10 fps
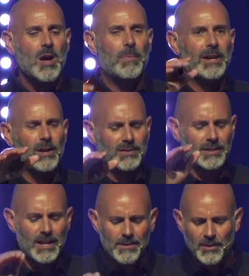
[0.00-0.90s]
But here's
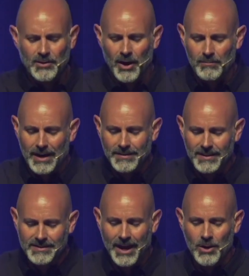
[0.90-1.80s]
another thought. Write
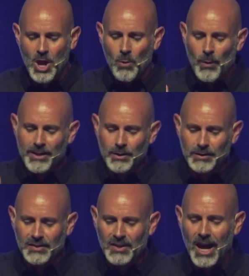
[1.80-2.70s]
this down. When you
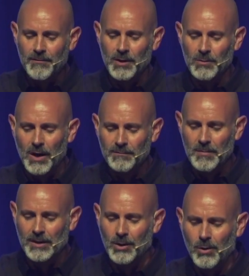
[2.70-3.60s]
decide to run from
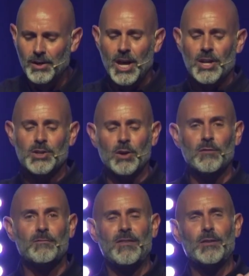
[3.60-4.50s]
the Lord, you'll
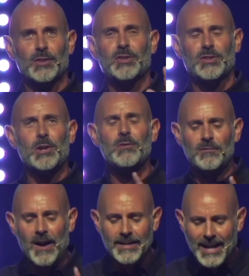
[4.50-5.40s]
soon
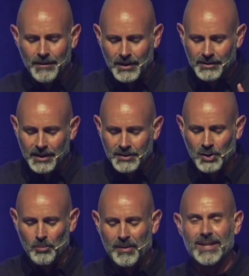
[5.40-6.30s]
find out that
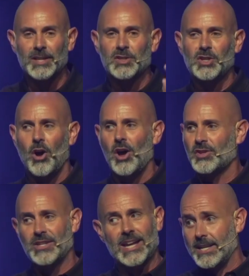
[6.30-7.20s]
disobedience
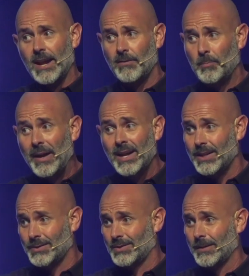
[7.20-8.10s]
costs. It never
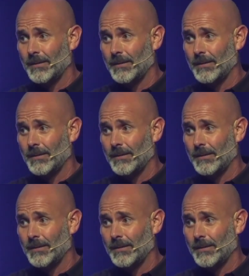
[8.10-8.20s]
pays.